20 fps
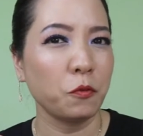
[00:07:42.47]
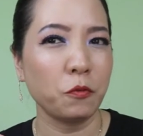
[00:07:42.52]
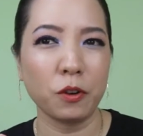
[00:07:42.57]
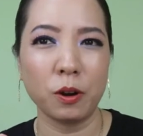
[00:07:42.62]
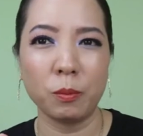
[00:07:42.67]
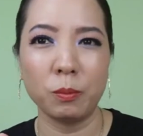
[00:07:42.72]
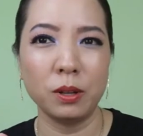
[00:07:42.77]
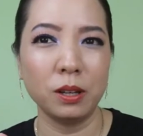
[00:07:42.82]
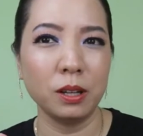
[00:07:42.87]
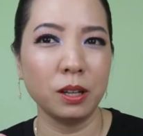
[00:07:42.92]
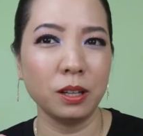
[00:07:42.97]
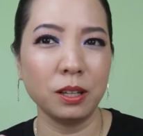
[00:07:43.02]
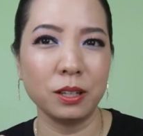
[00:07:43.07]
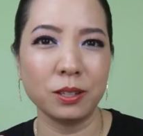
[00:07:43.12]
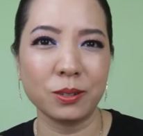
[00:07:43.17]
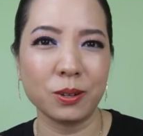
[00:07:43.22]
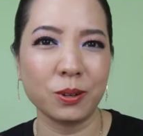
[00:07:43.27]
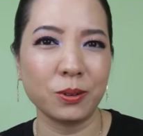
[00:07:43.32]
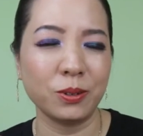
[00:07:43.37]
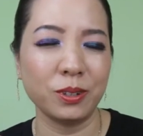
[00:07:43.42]
Formula
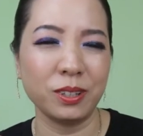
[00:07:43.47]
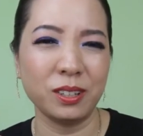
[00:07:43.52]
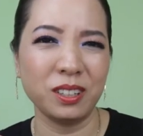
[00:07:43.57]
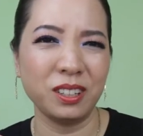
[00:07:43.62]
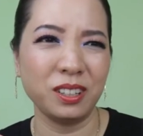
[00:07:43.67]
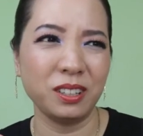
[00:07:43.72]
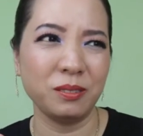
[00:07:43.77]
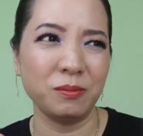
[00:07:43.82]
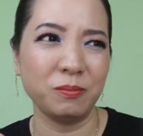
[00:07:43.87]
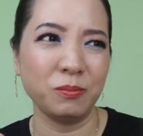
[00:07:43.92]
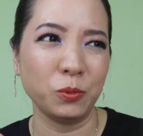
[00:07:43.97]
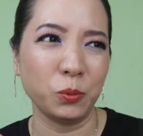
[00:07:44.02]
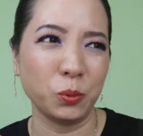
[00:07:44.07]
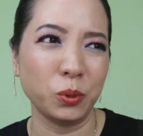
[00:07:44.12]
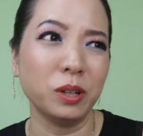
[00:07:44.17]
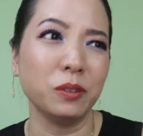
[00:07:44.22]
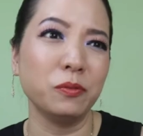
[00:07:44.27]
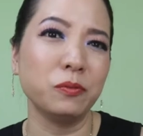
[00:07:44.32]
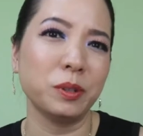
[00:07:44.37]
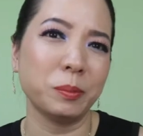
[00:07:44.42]
is not really
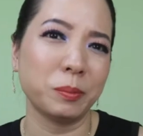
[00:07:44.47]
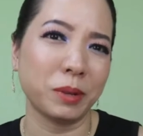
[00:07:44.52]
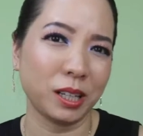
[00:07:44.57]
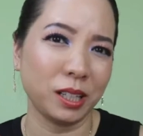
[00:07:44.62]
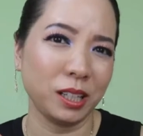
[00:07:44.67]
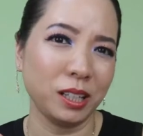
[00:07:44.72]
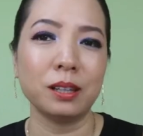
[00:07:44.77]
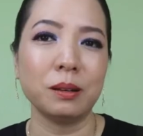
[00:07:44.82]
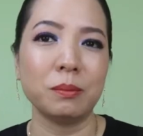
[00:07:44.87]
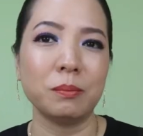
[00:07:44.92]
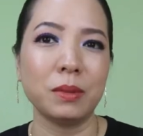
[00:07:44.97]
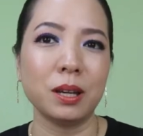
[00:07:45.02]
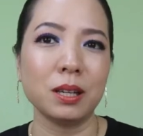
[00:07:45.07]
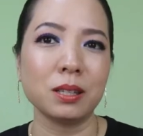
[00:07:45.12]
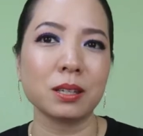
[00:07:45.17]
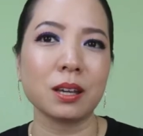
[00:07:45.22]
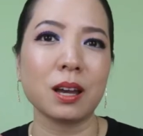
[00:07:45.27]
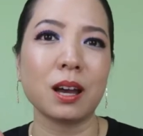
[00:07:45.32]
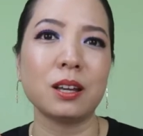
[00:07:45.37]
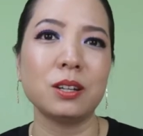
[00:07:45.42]
worth the money. The
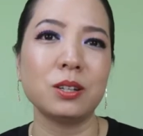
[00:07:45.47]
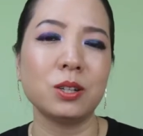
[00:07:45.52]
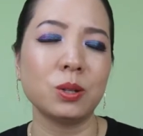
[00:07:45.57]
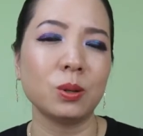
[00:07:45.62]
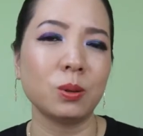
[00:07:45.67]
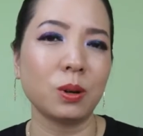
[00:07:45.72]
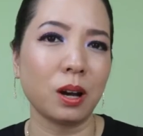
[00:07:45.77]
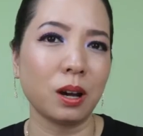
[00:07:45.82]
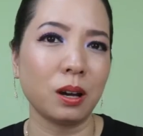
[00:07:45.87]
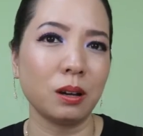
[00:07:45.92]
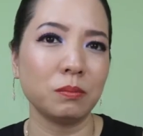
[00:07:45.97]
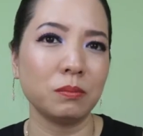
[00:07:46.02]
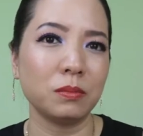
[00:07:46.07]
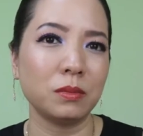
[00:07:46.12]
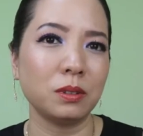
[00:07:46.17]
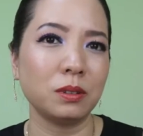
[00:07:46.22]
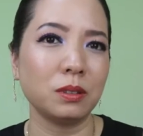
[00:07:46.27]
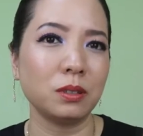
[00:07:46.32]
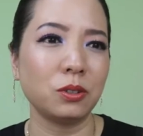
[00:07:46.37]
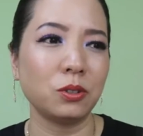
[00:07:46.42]
mattes can't show up.
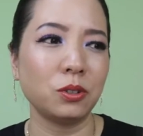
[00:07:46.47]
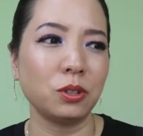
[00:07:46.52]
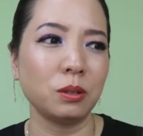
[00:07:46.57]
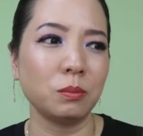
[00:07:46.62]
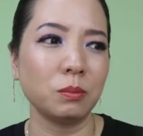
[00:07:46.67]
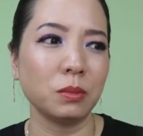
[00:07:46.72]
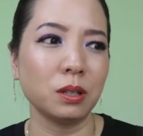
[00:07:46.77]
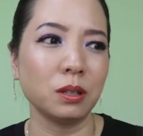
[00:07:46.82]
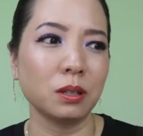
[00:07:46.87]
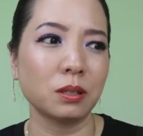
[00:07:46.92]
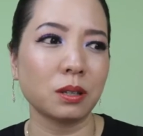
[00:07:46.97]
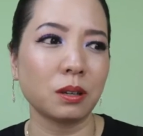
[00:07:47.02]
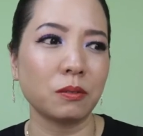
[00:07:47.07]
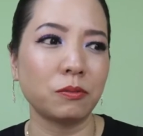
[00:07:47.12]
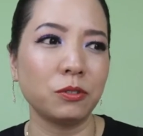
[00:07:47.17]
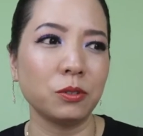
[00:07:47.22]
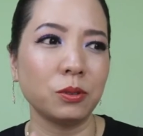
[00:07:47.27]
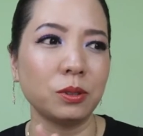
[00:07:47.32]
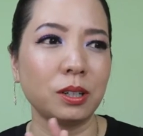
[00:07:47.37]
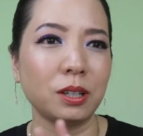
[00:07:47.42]
The shimmers, I
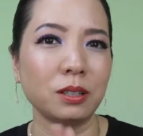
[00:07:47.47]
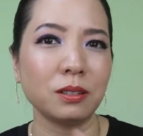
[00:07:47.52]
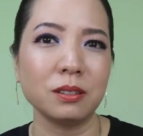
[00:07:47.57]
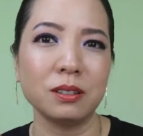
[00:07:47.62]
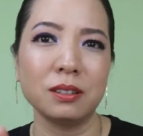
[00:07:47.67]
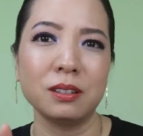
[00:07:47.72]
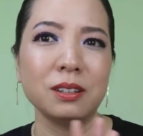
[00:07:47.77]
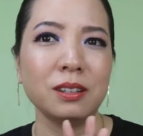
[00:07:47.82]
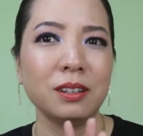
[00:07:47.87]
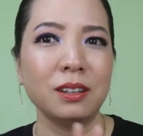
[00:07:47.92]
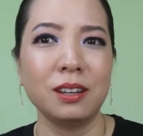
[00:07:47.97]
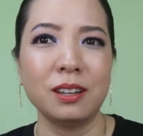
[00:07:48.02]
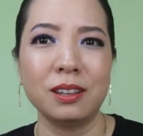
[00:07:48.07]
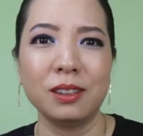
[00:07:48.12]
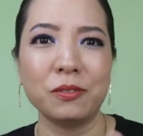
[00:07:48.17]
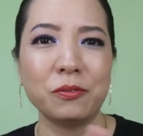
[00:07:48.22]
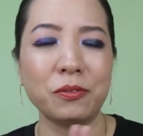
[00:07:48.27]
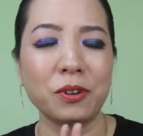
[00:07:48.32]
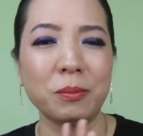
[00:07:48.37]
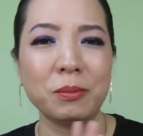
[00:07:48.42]
feel that
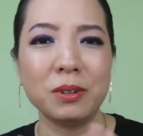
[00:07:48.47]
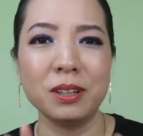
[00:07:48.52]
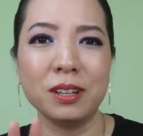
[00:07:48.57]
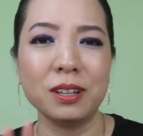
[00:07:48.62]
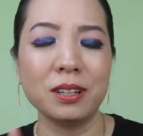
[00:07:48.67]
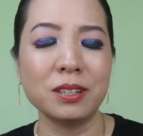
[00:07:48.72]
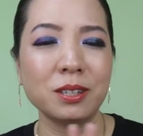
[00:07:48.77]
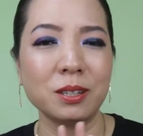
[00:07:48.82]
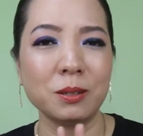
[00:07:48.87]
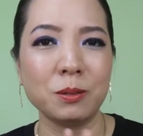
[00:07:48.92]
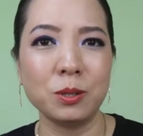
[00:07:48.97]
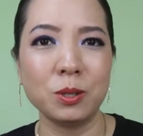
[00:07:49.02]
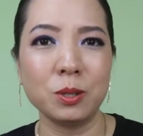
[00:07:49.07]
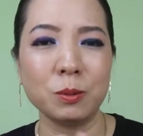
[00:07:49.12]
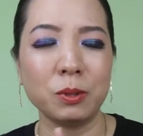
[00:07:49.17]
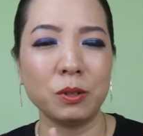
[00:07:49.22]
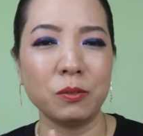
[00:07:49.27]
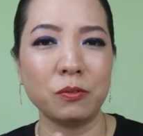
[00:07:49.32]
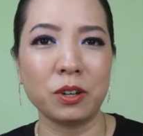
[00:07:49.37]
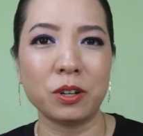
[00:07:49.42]
the formula seems to
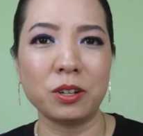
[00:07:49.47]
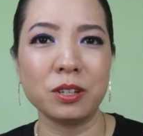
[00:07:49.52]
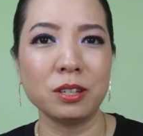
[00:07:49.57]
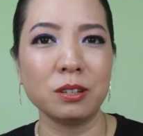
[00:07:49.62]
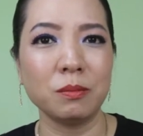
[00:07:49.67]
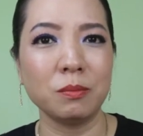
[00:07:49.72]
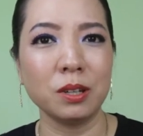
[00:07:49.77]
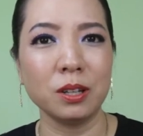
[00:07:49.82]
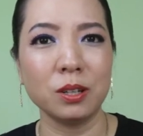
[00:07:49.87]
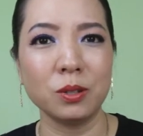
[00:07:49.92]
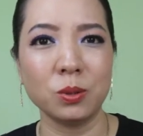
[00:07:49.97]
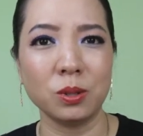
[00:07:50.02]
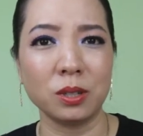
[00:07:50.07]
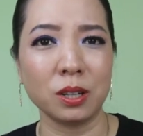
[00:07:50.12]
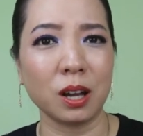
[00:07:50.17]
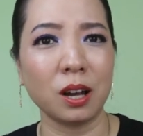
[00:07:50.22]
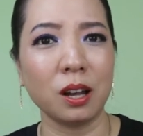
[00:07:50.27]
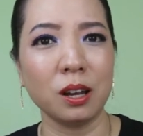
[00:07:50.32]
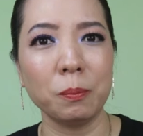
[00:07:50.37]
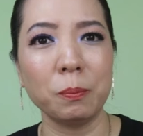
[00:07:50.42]
be very similar to the
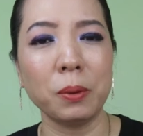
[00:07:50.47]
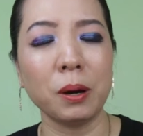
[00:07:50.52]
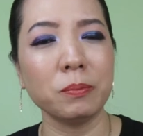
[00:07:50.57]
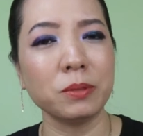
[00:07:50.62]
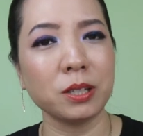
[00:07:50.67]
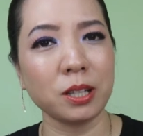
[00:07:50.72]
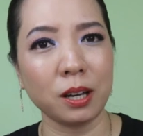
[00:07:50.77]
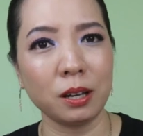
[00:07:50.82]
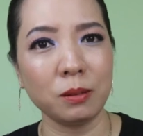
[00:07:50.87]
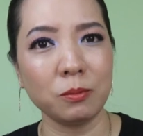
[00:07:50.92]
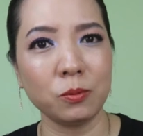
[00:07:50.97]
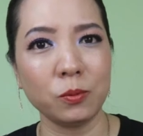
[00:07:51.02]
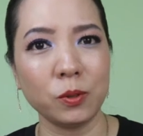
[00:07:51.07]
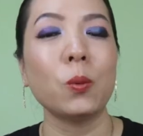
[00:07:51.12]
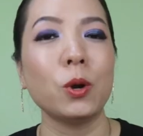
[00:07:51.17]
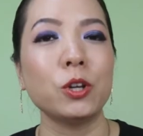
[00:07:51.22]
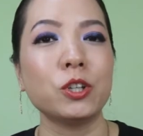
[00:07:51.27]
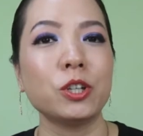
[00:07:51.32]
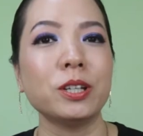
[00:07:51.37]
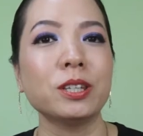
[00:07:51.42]
ColourPop type,
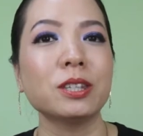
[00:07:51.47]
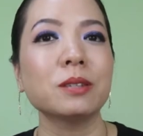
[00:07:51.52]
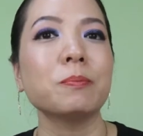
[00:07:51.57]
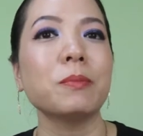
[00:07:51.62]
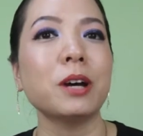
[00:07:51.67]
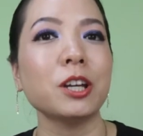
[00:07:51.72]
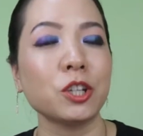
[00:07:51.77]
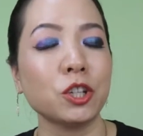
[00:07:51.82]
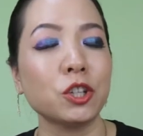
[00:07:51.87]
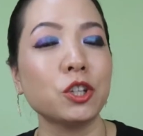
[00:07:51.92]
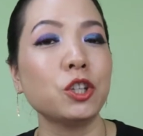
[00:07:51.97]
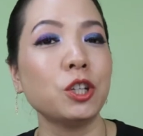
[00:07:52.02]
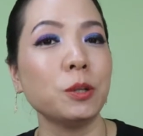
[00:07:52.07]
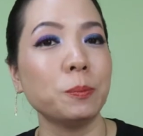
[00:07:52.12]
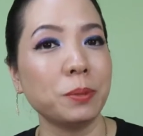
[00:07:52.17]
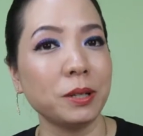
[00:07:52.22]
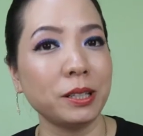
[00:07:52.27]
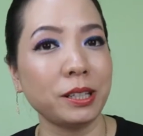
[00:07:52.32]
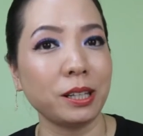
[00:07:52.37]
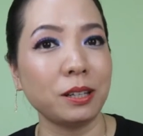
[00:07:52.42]
which is much
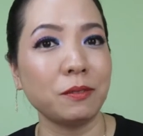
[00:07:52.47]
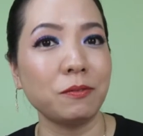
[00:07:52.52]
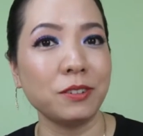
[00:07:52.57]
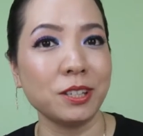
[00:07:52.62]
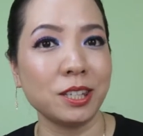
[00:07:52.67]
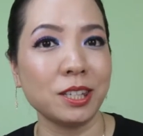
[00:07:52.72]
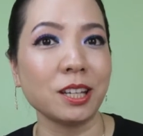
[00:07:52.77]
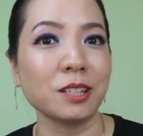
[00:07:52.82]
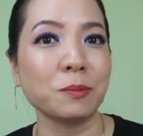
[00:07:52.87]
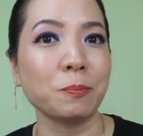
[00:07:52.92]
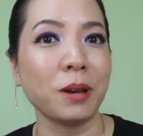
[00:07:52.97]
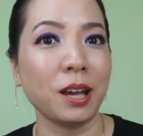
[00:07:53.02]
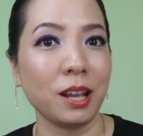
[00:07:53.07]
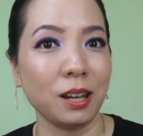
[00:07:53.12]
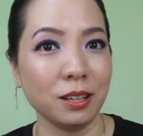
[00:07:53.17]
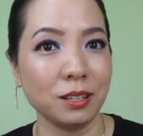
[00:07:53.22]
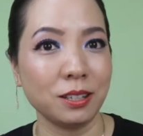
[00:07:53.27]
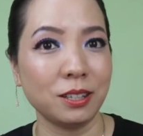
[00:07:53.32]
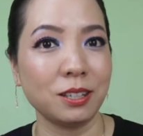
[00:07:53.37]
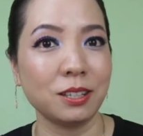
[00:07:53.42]
cheaper than the Viseart
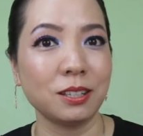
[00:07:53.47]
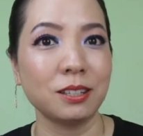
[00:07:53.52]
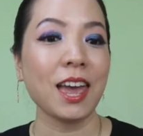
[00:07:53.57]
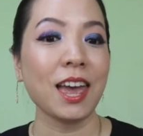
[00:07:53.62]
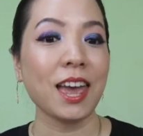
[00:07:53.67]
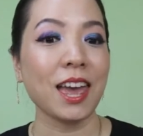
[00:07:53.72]
palette.